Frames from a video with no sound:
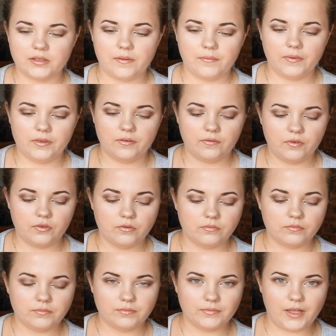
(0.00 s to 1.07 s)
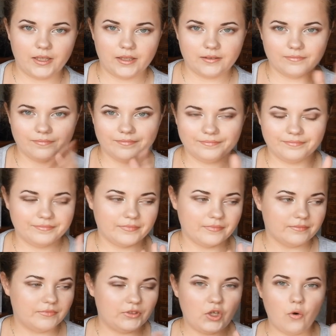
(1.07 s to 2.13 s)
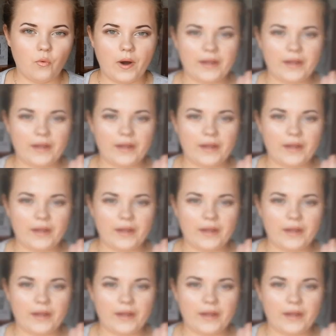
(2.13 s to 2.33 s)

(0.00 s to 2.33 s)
someone if you. No